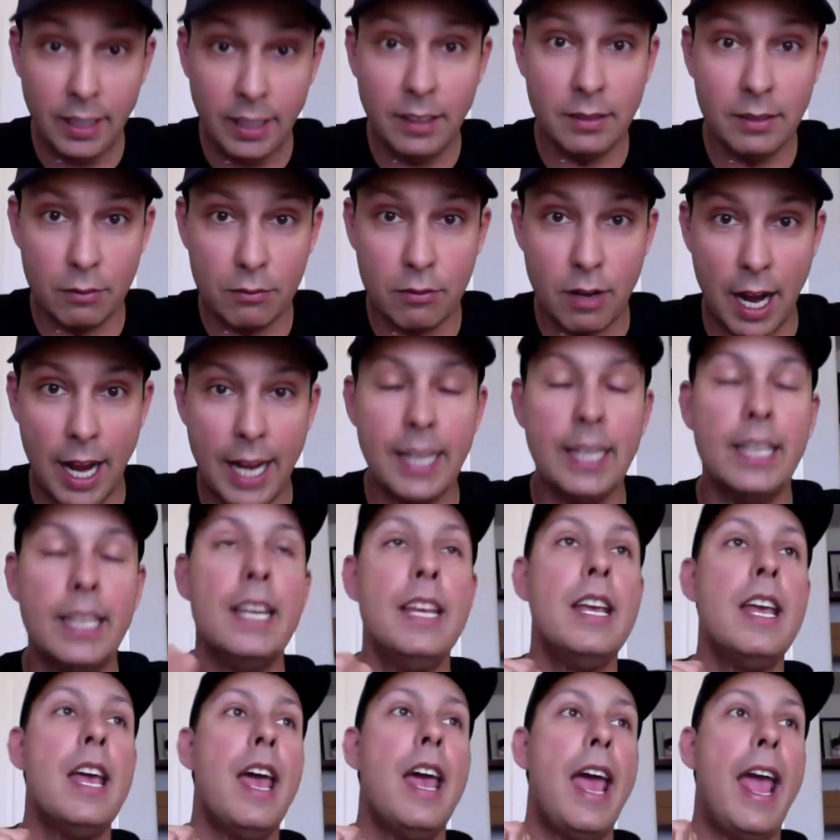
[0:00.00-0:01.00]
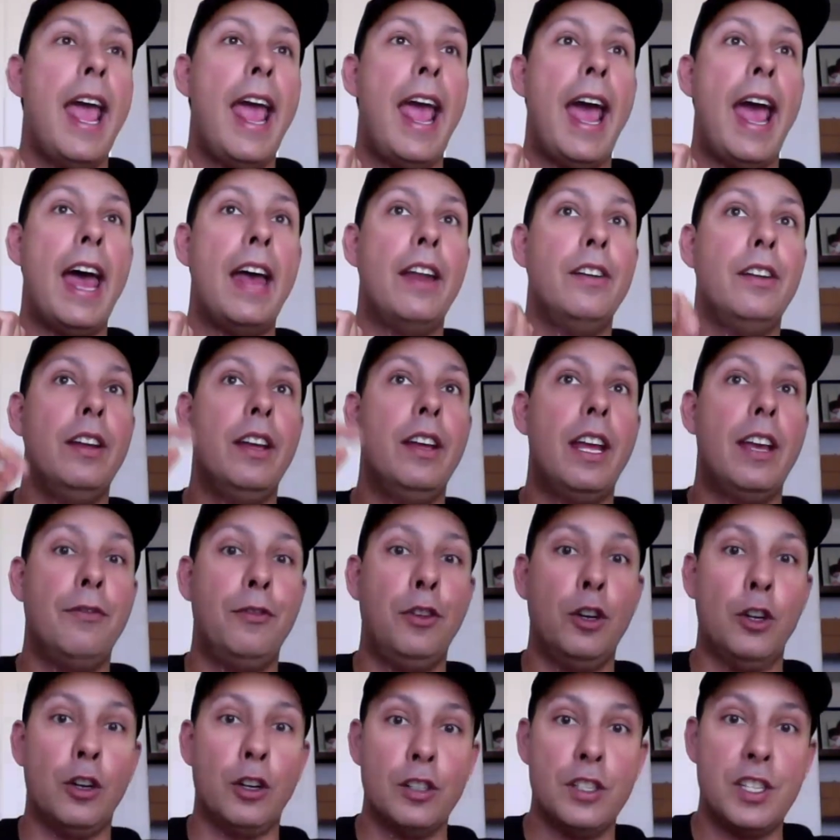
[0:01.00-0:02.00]
right? And if
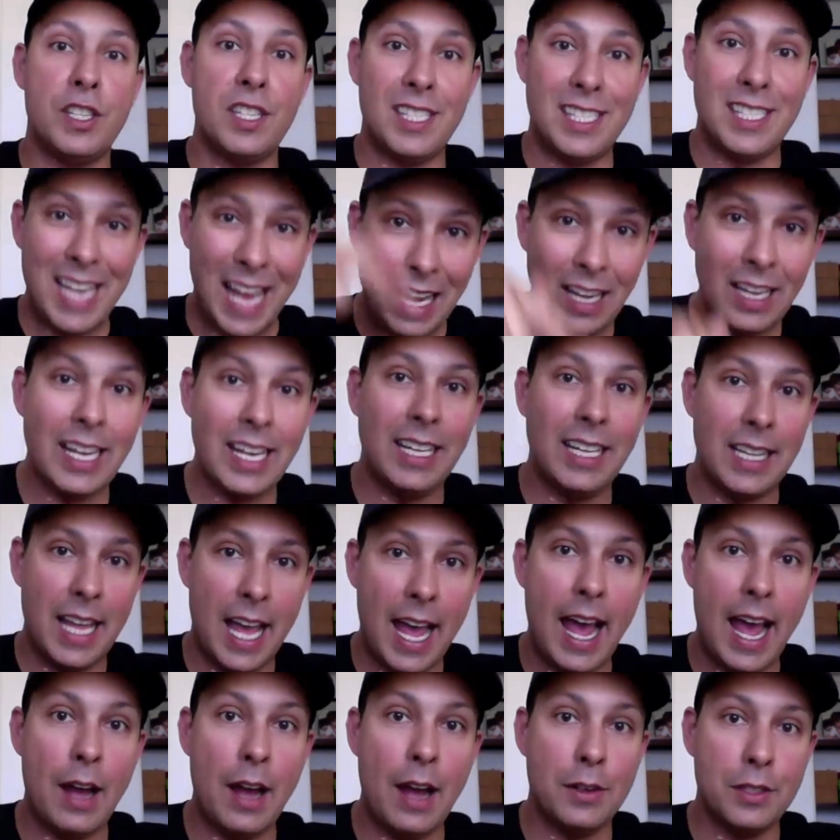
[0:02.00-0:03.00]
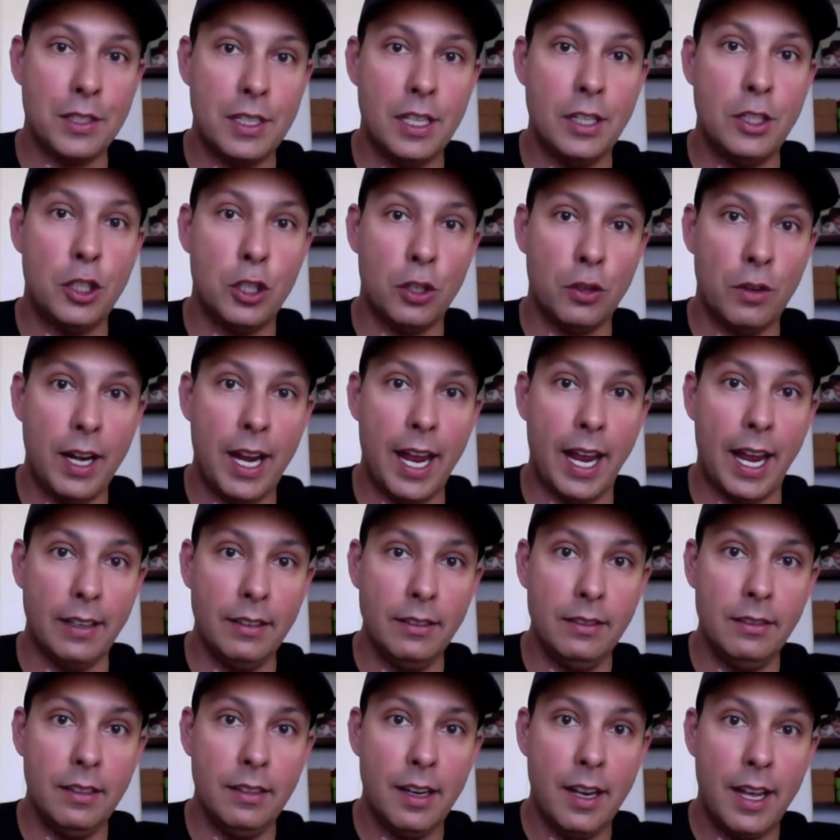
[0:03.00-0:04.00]
you're selling the house that you're
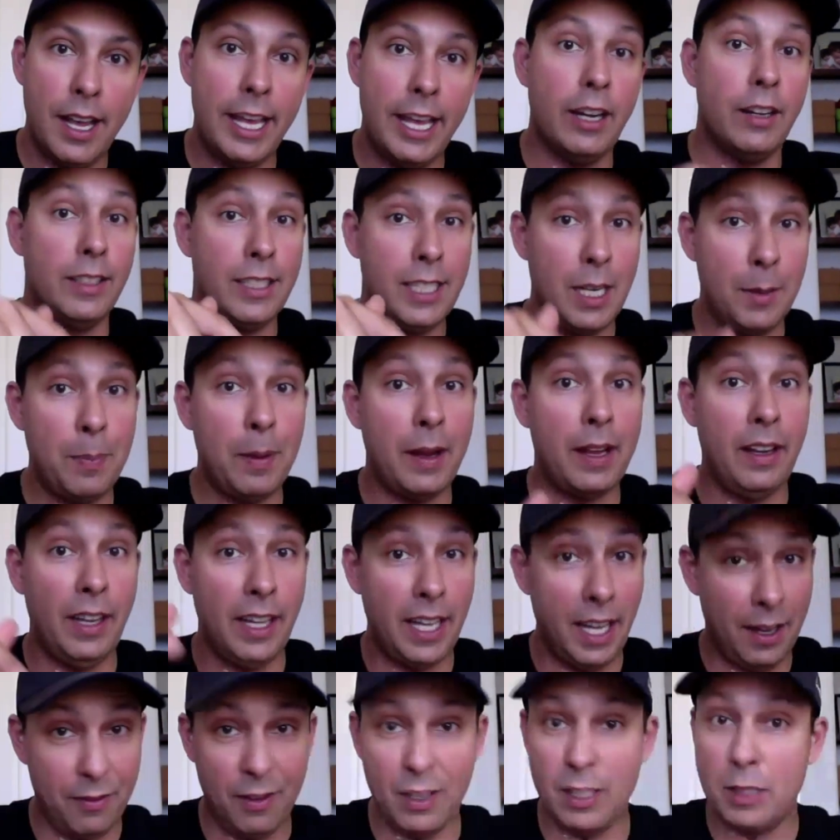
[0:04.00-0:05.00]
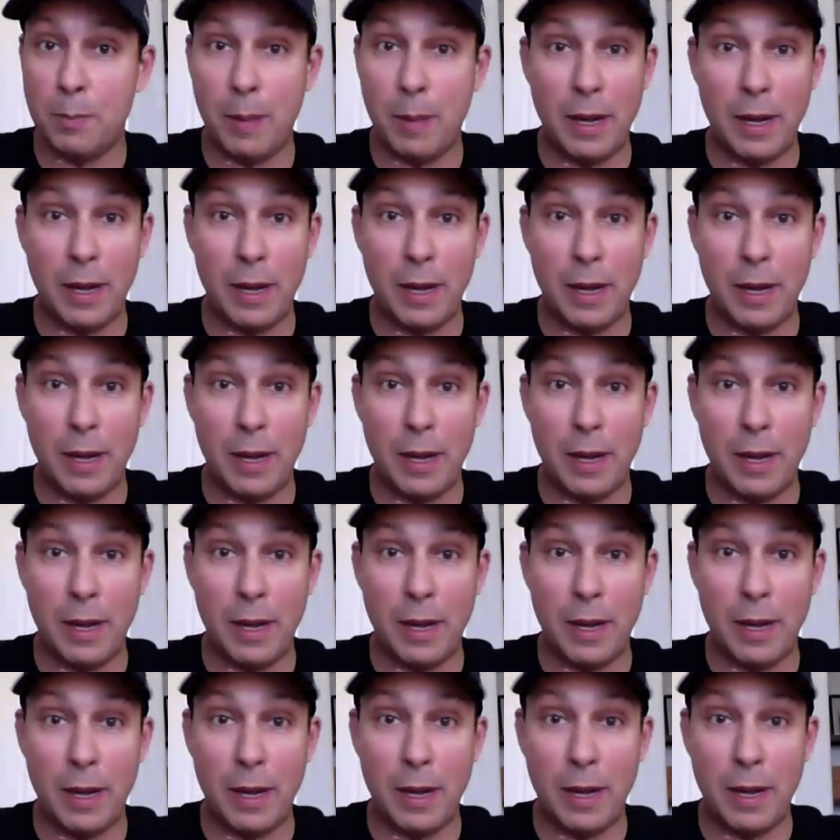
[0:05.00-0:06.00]
in, it'll typically, especially if
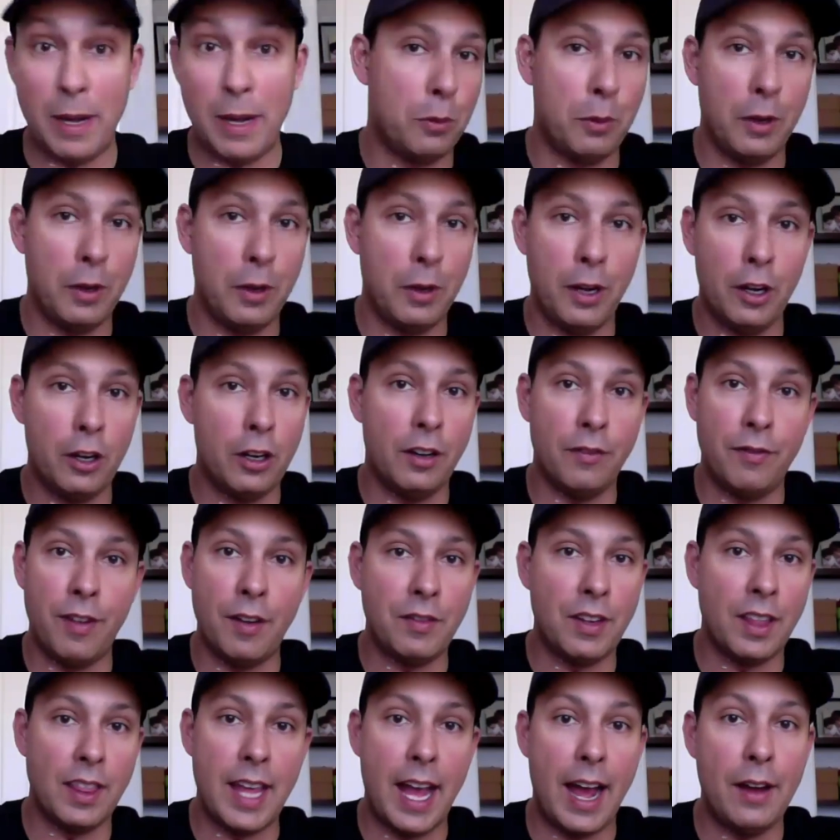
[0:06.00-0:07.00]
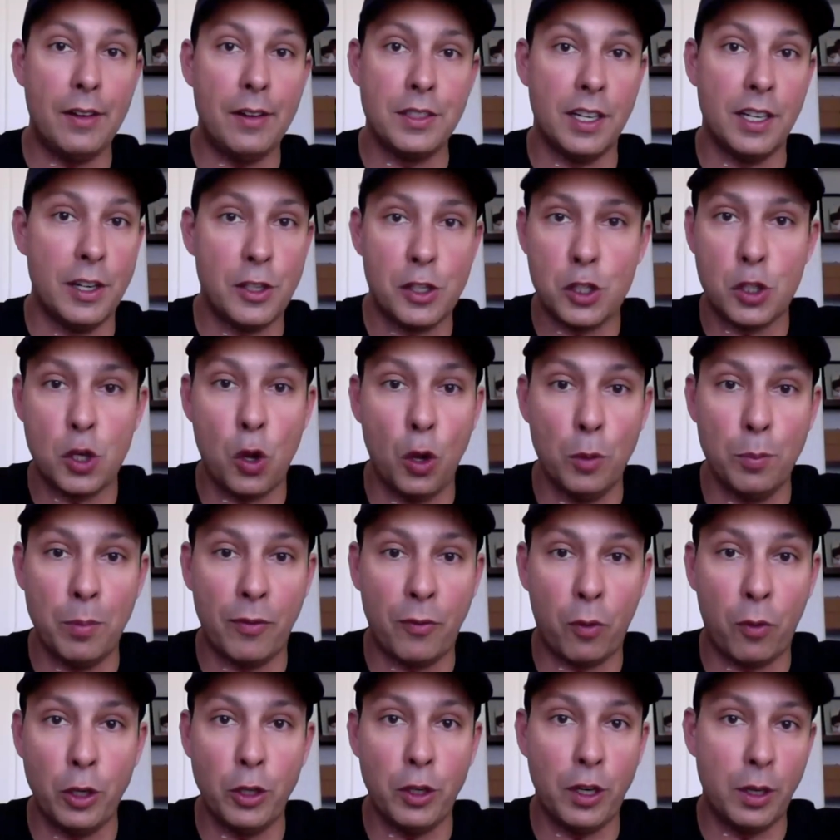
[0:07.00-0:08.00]
it's under 350,000, it's sold
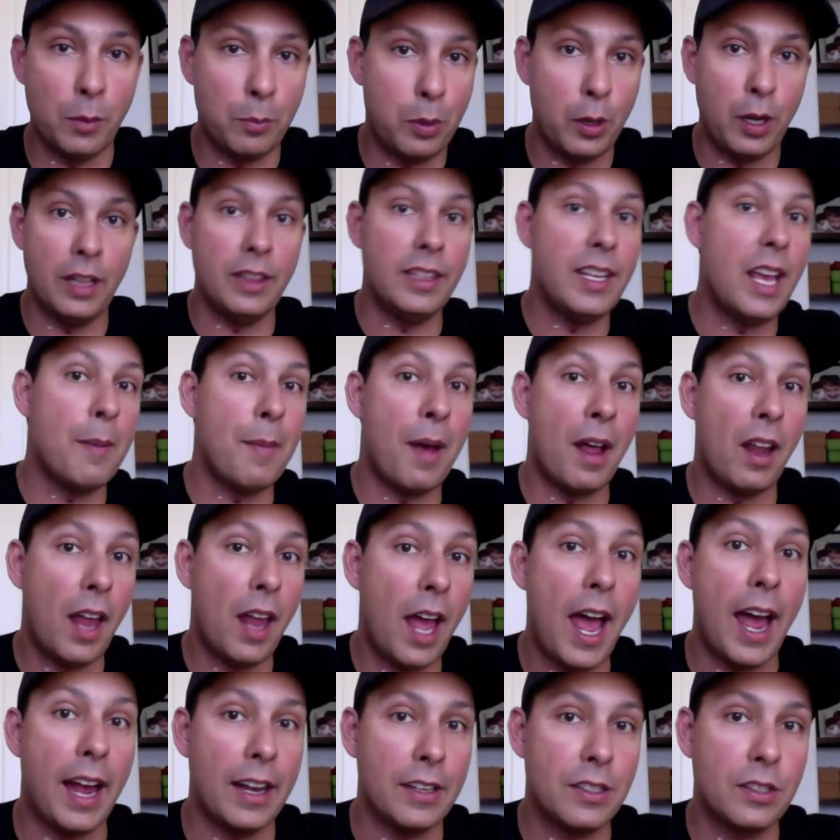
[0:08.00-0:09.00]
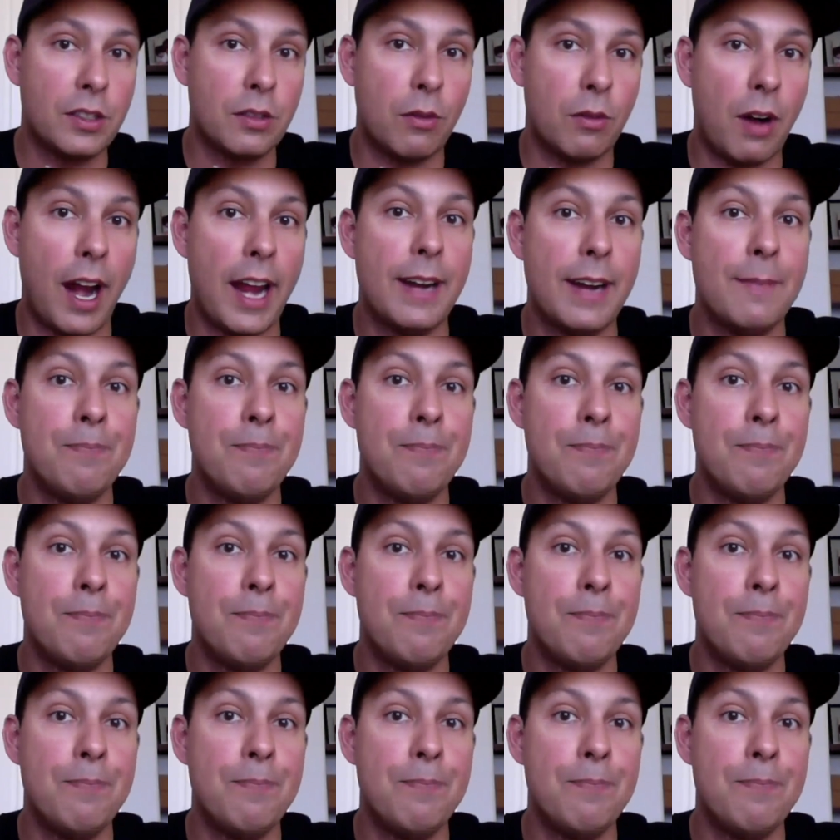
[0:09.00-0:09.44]
before you can put it in the MLS, right?